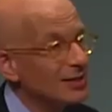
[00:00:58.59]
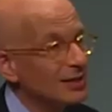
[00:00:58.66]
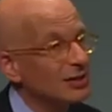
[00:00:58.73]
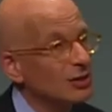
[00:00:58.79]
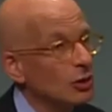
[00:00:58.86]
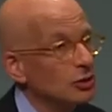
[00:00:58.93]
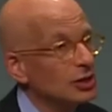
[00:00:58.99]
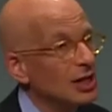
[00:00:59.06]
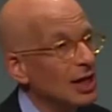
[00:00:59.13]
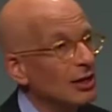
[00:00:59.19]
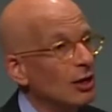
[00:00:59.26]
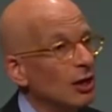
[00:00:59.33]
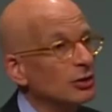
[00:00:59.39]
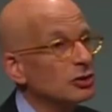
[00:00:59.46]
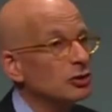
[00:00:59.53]
this notion I
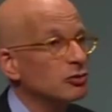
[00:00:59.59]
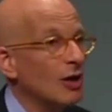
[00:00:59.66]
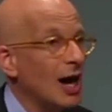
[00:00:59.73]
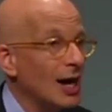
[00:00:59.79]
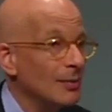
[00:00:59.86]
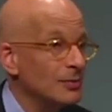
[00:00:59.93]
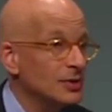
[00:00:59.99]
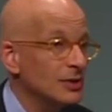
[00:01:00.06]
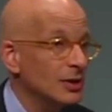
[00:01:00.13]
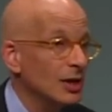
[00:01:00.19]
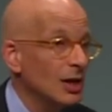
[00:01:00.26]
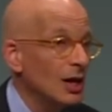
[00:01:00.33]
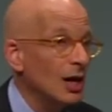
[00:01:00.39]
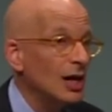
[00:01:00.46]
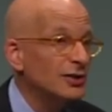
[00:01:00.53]
call tribes.
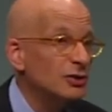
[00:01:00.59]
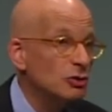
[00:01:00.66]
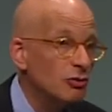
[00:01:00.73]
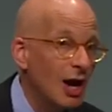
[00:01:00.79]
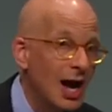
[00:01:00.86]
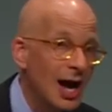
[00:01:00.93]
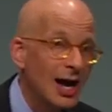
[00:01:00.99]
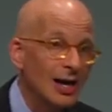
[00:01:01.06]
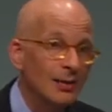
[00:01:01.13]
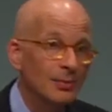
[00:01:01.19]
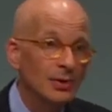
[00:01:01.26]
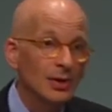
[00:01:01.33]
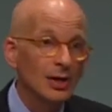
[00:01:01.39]
A tribe